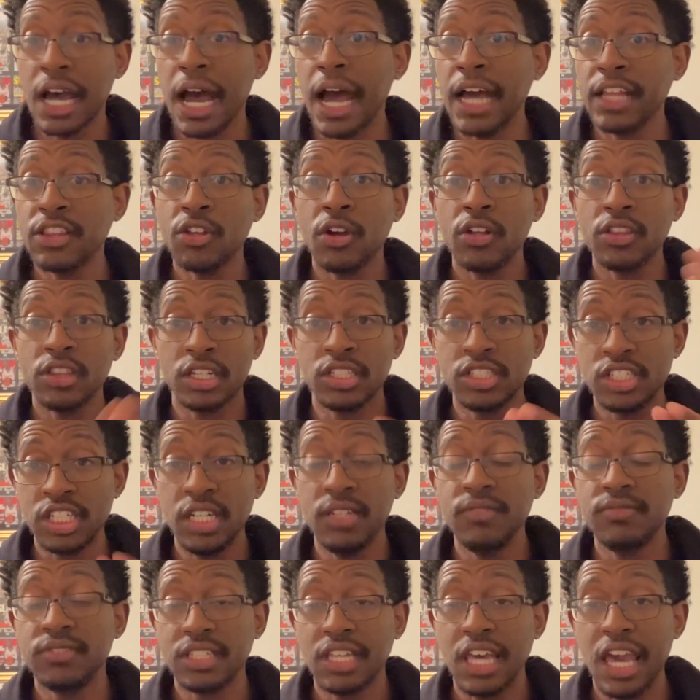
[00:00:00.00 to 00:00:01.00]
I thought the
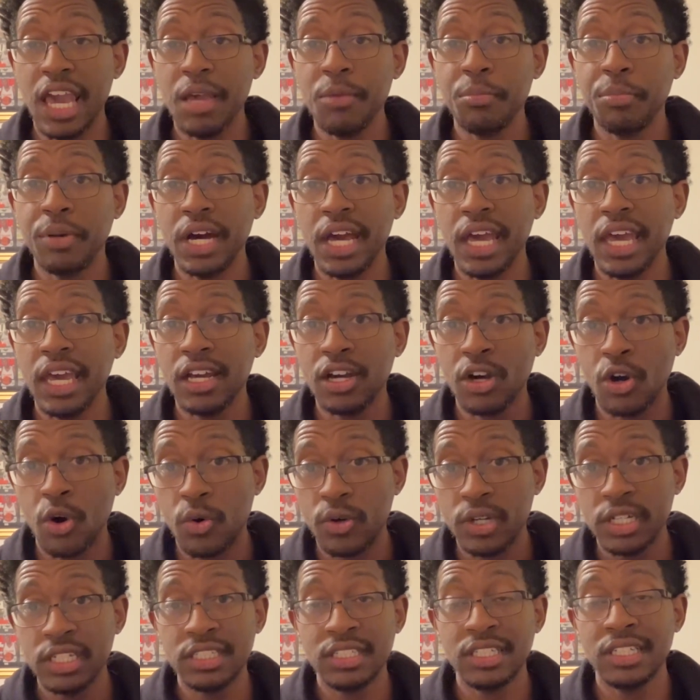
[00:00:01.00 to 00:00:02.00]
Chiefs' game plan
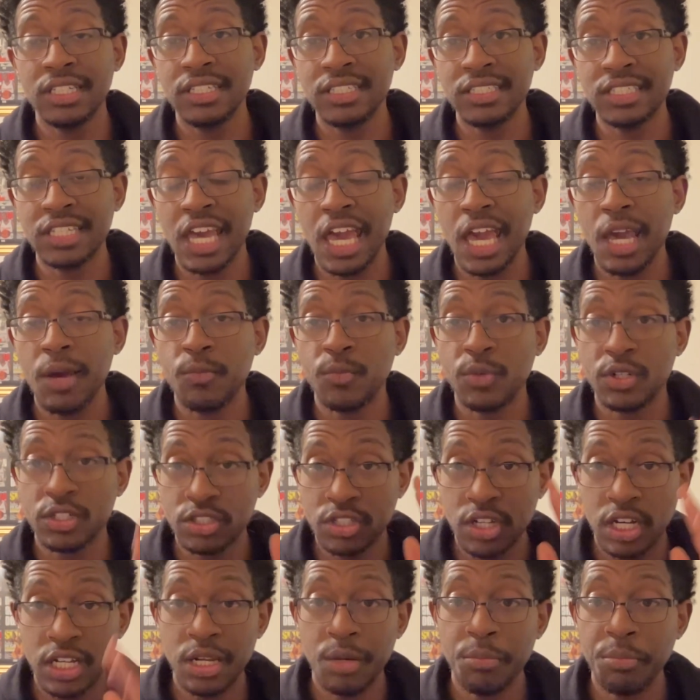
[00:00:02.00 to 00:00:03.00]
going to this game was
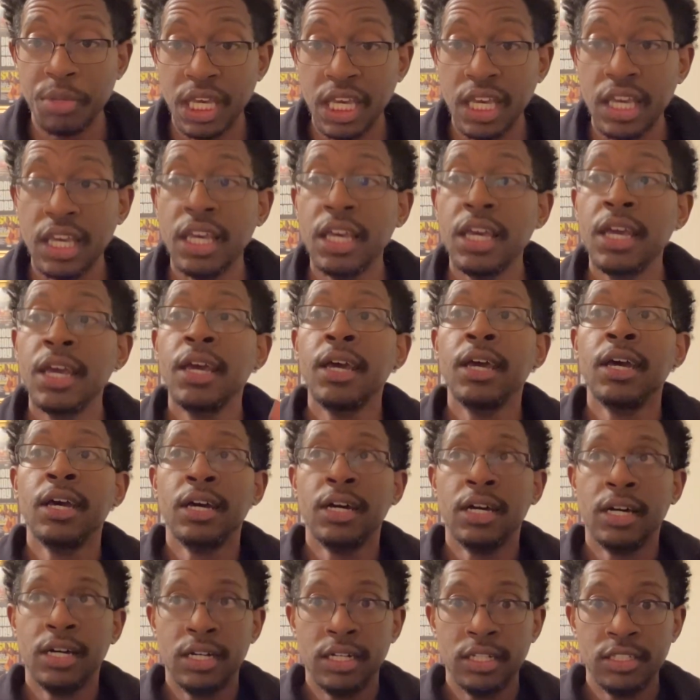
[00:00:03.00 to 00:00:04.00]
going to be
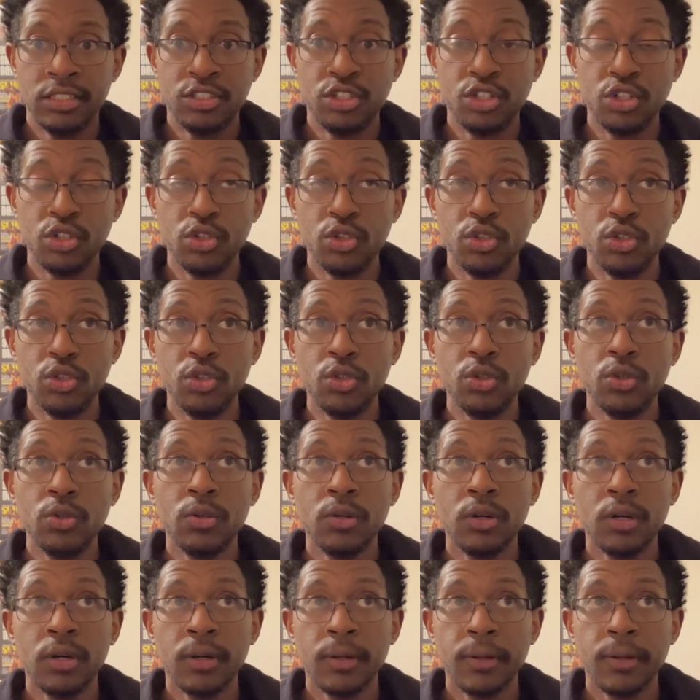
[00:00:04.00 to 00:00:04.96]
to